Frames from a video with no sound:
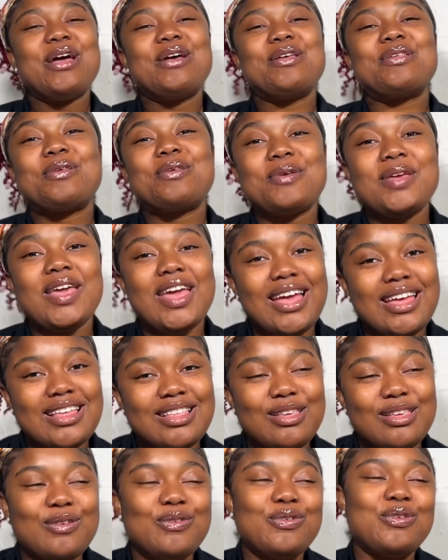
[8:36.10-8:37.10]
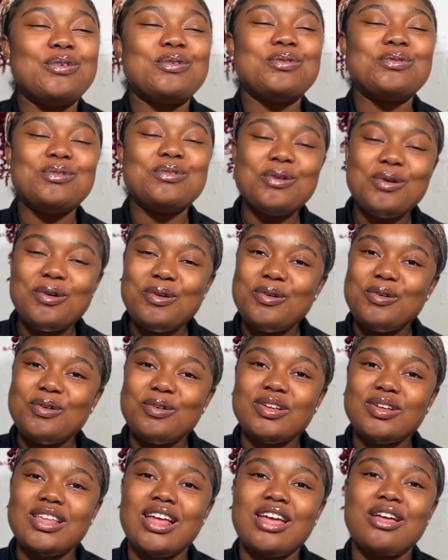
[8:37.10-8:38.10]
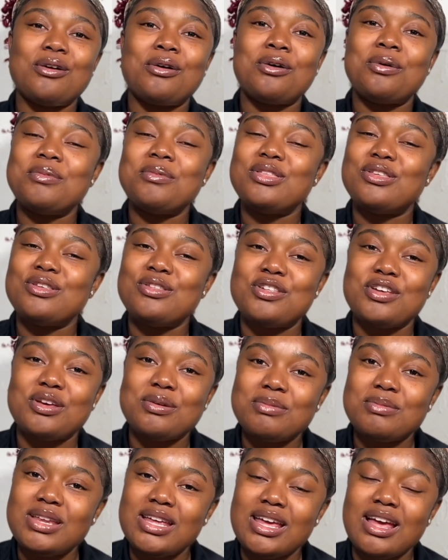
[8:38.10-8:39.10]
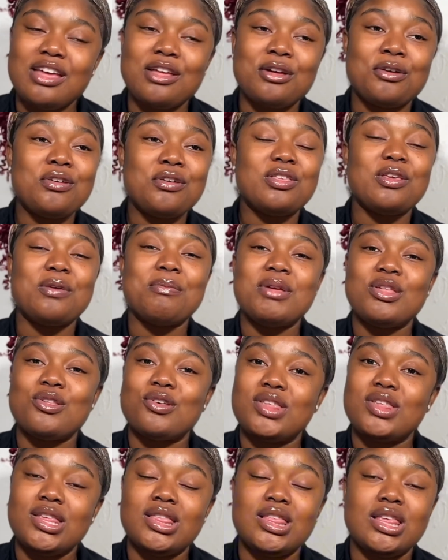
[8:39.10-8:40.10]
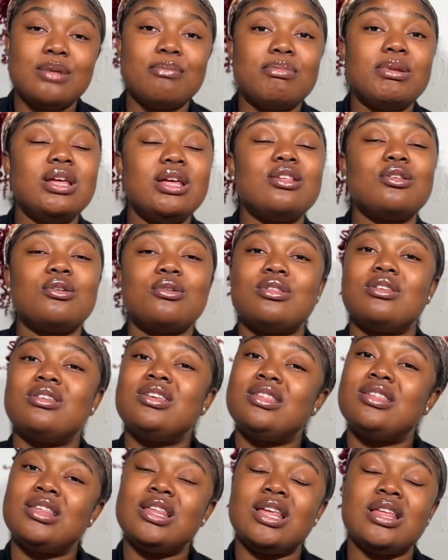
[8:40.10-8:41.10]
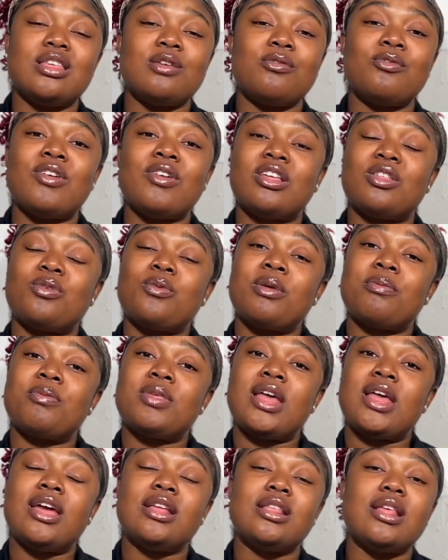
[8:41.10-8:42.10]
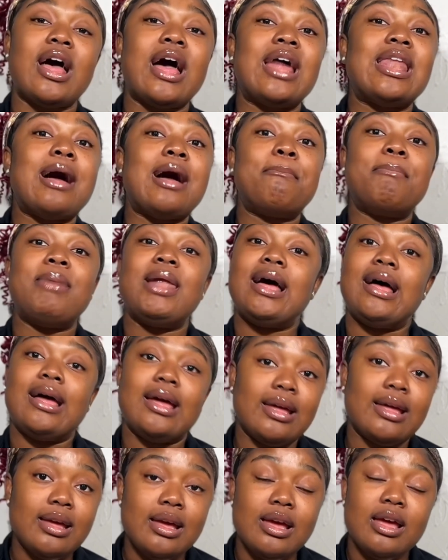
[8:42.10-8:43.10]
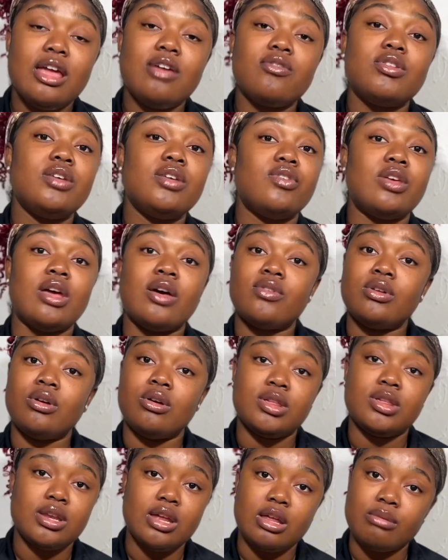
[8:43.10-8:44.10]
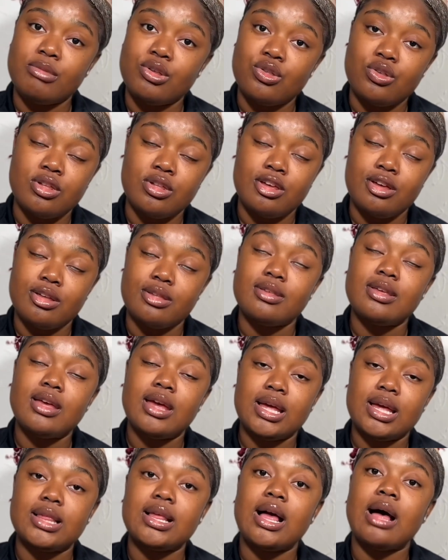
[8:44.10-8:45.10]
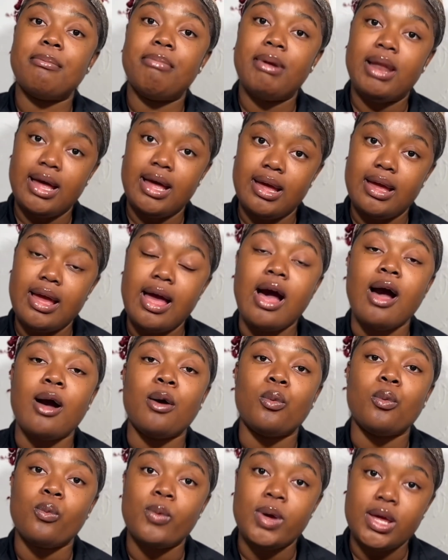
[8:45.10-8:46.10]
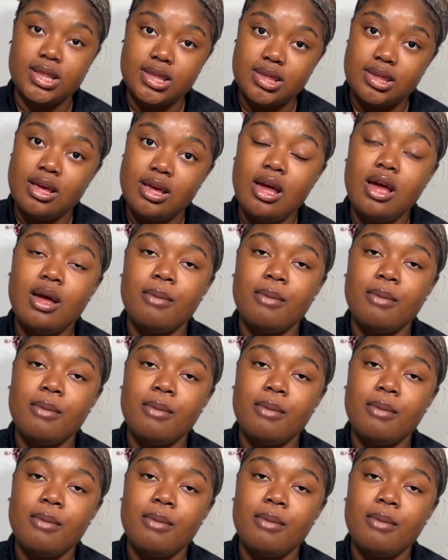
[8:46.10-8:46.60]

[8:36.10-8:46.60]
So yes, if you know that you're coming to Germany and you're going to a major city, please go to the Studentenvex website and apply. Even if you haven't gotten admission yet, yes, apply and wait.